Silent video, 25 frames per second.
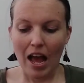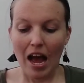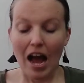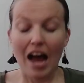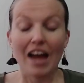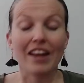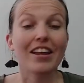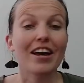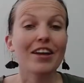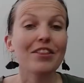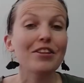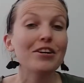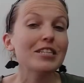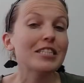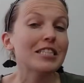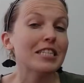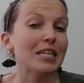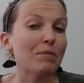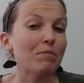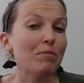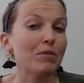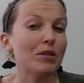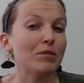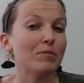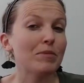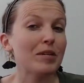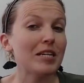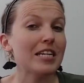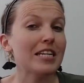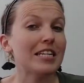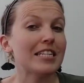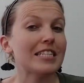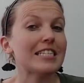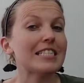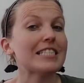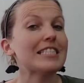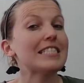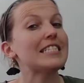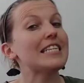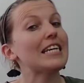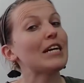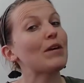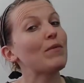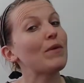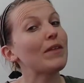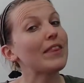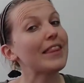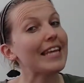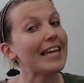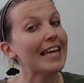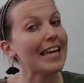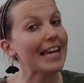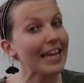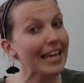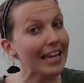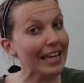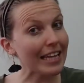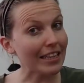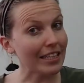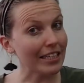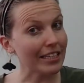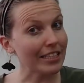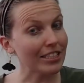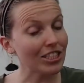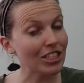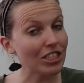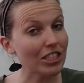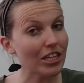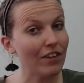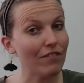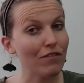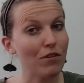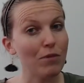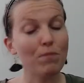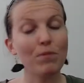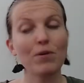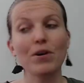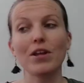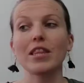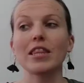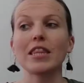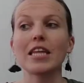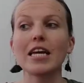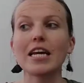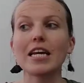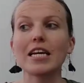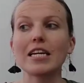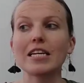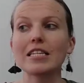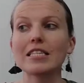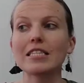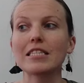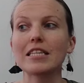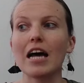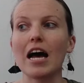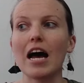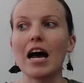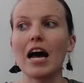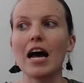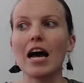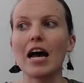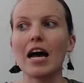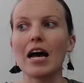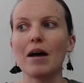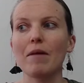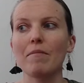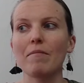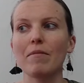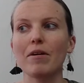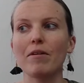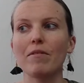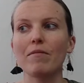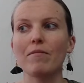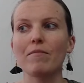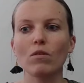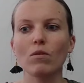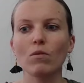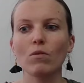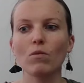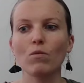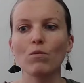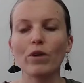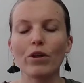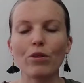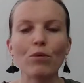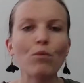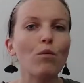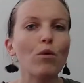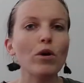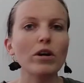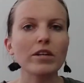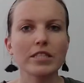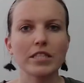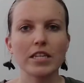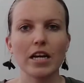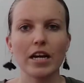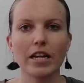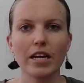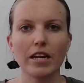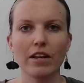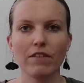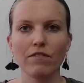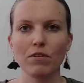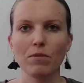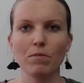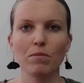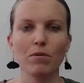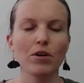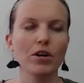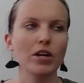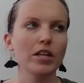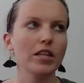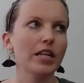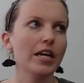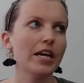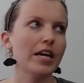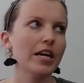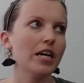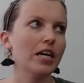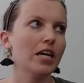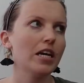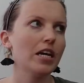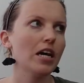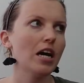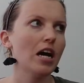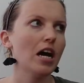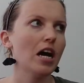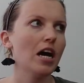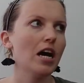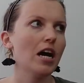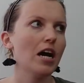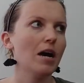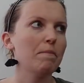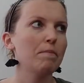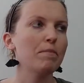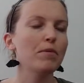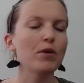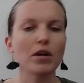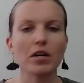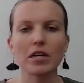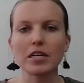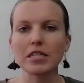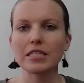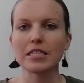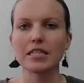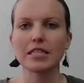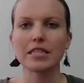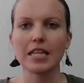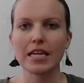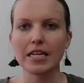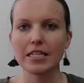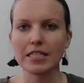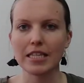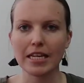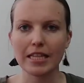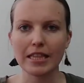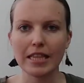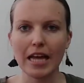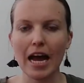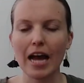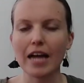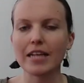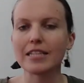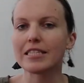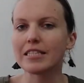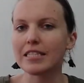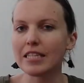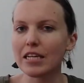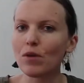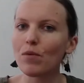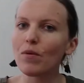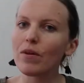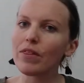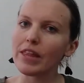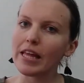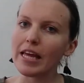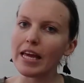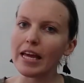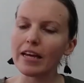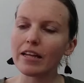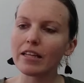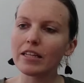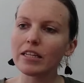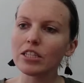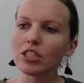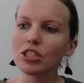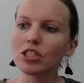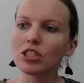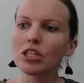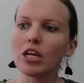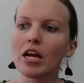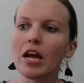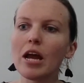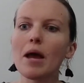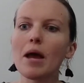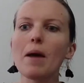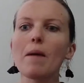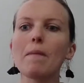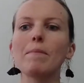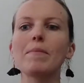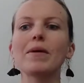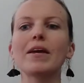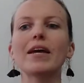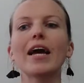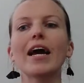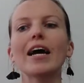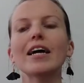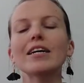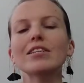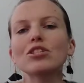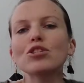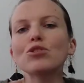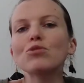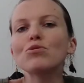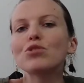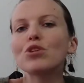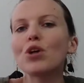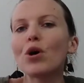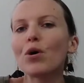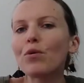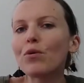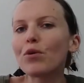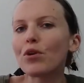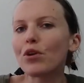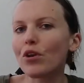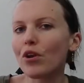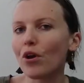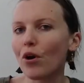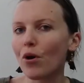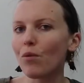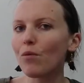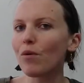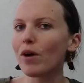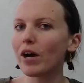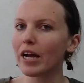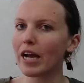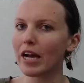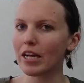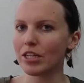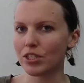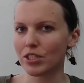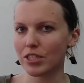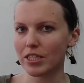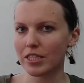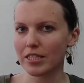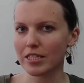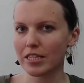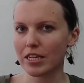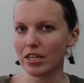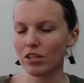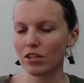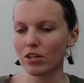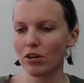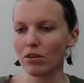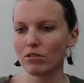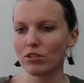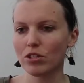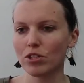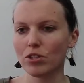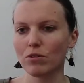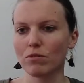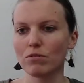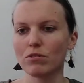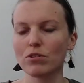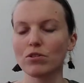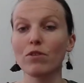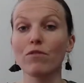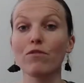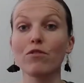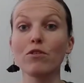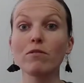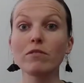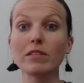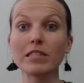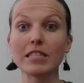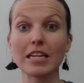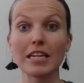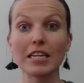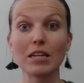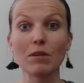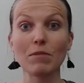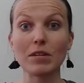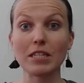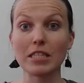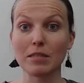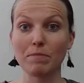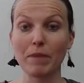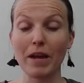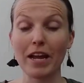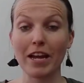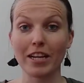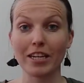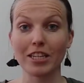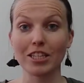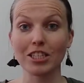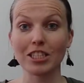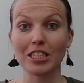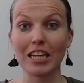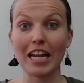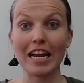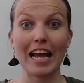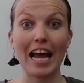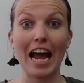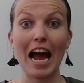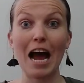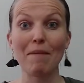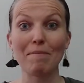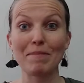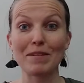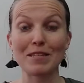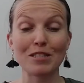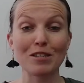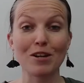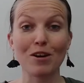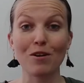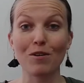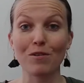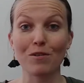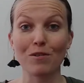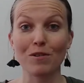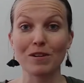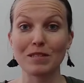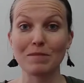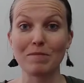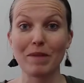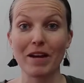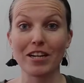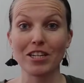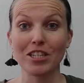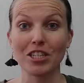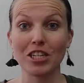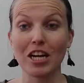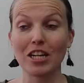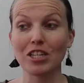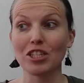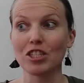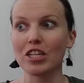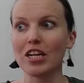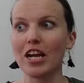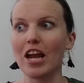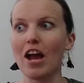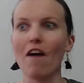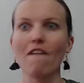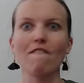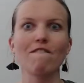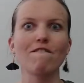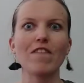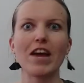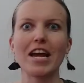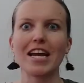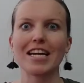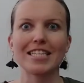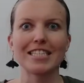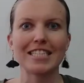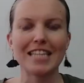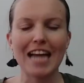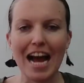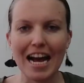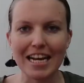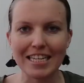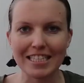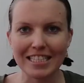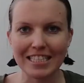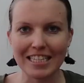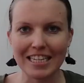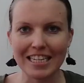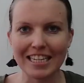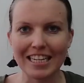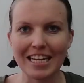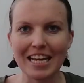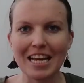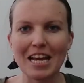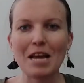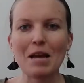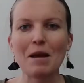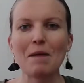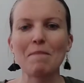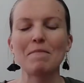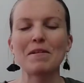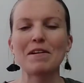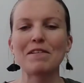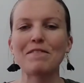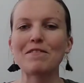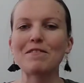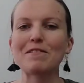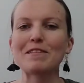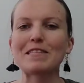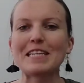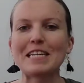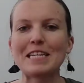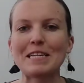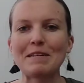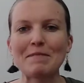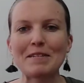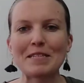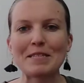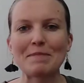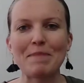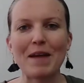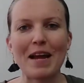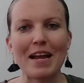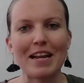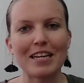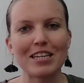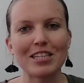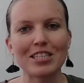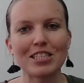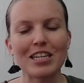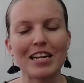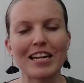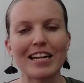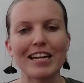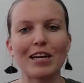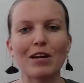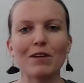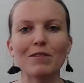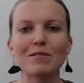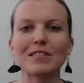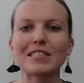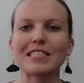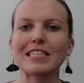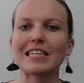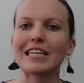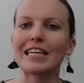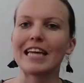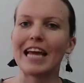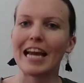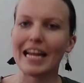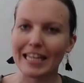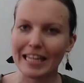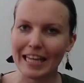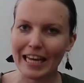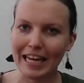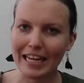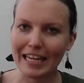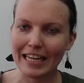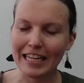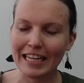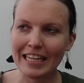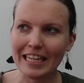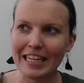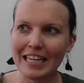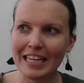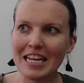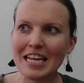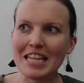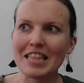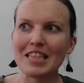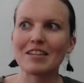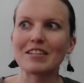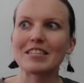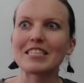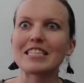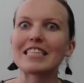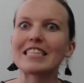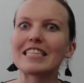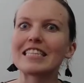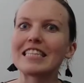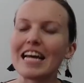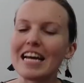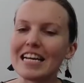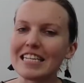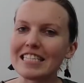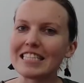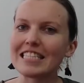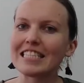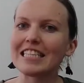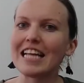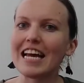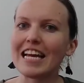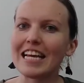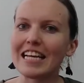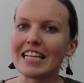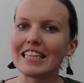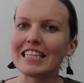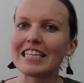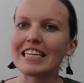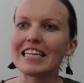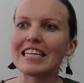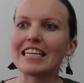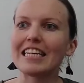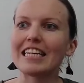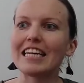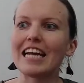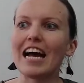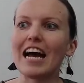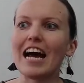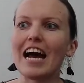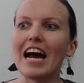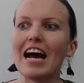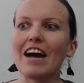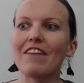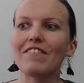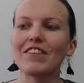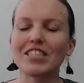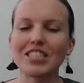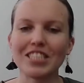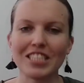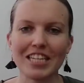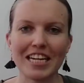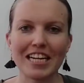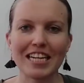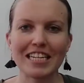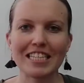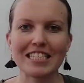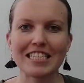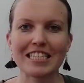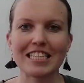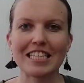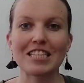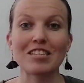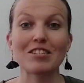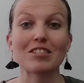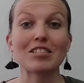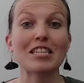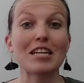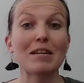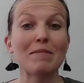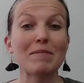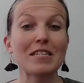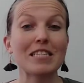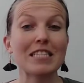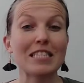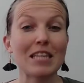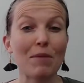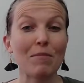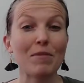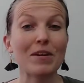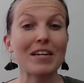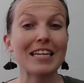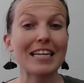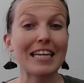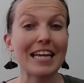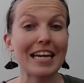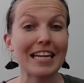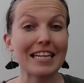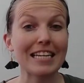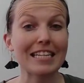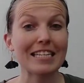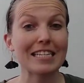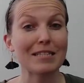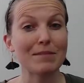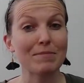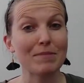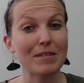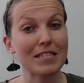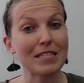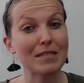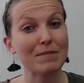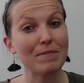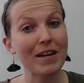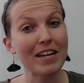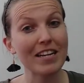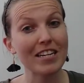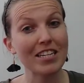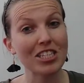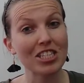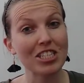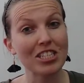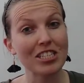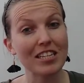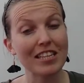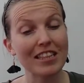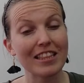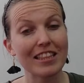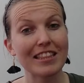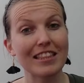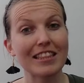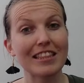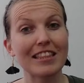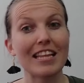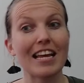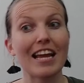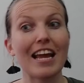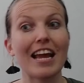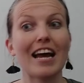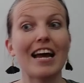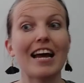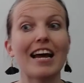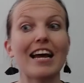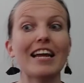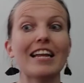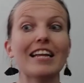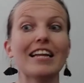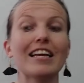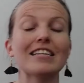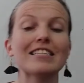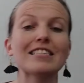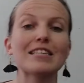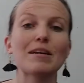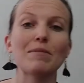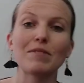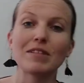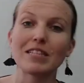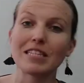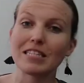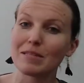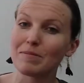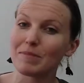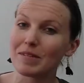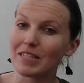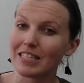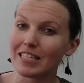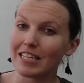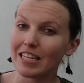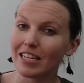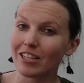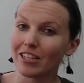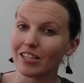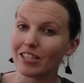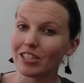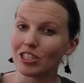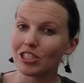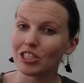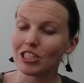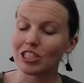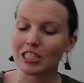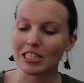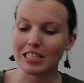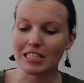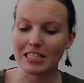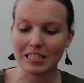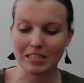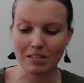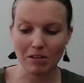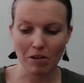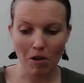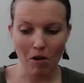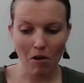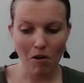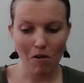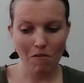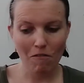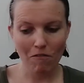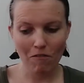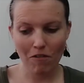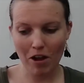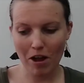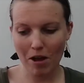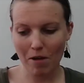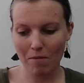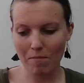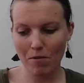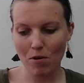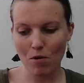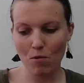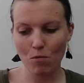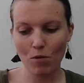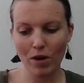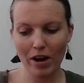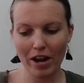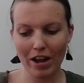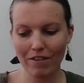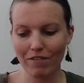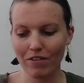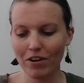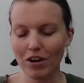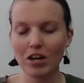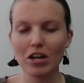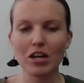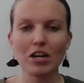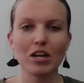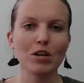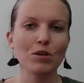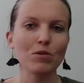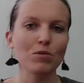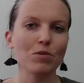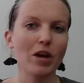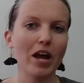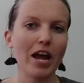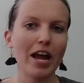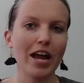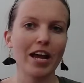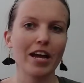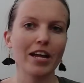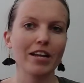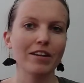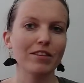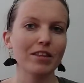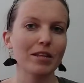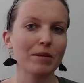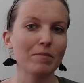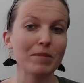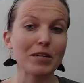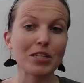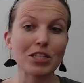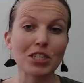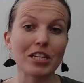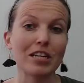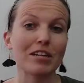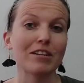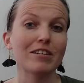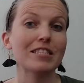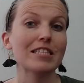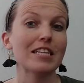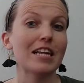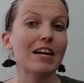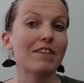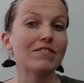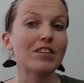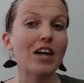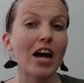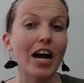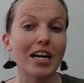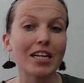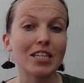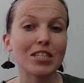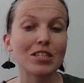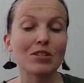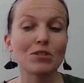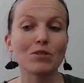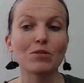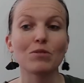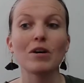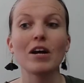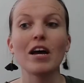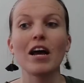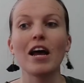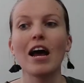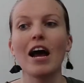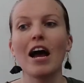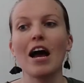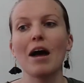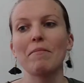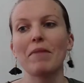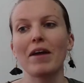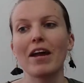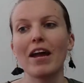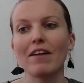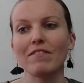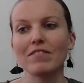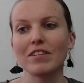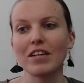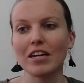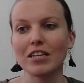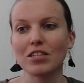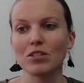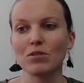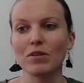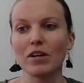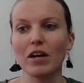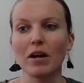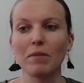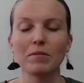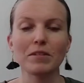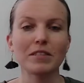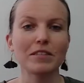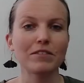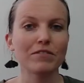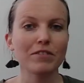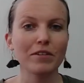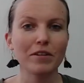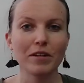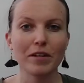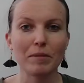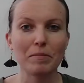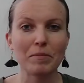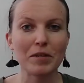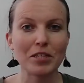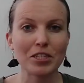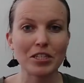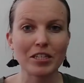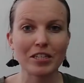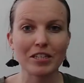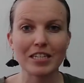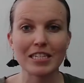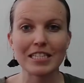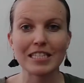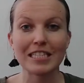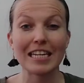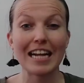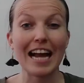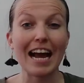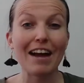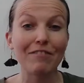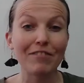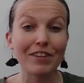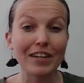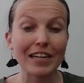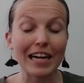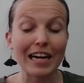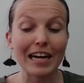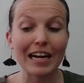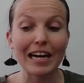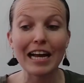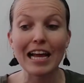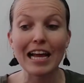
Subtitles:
Another tip would be to stick with English if you put things with words on it. If you put like books and things like that, stick with English because you don't know what country it's going to go to. So if you send it with Spanish and it happens to go to a Spanish country, fantastic. But if you send it with Spanish and it goes to Kenya, there's less likely of a chance that there's going to be someone in Kenya that speaks Spanish than someone that speaks English. Just from what I've heard and the missionaries that I've talked to, I have talked to a couple different missionaries in Africa,